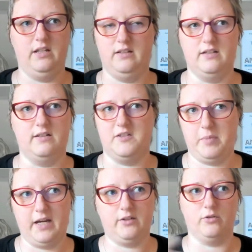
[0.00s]
the
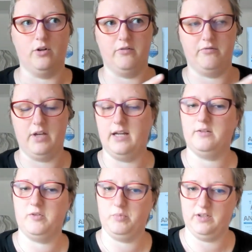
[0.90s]
inspector of
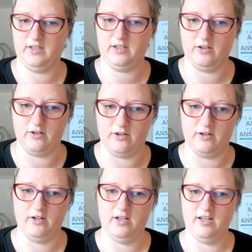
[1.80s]
that particular